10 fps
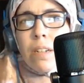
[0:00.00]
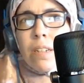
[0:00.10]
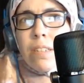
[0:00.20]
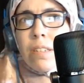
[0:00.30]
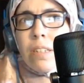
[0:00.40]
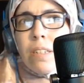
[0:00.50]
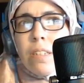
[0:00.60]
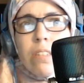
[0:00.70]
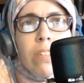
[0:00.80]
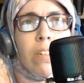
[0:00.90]
honestly,
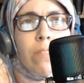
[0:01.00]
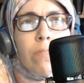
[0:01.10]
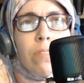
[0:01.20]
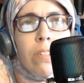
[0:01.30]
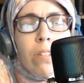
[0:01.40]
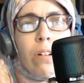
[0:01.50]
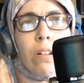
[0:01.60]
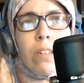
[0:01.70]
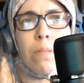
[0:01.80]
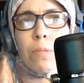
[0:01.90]
in Star Wars,
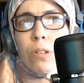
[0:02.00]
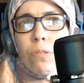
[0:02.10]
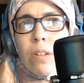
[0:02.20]
calling them Clone